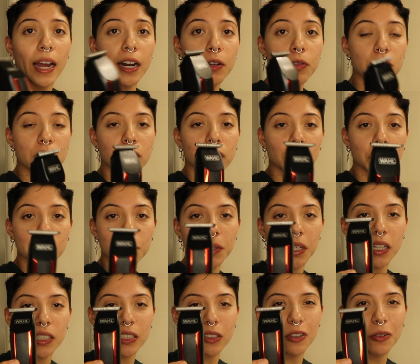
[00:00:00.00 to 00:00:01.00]
do this first
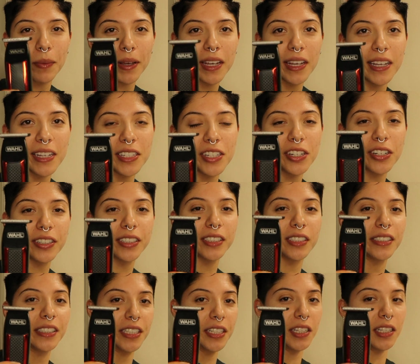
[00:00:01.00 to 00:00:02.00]
because it'll make it easier to
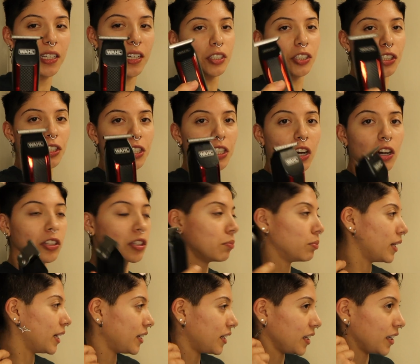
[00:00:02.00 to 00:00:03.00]
see all the
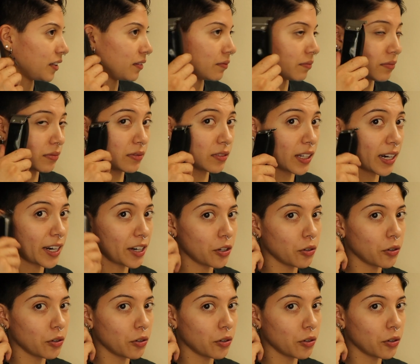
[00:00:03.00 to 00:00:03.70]
blending that I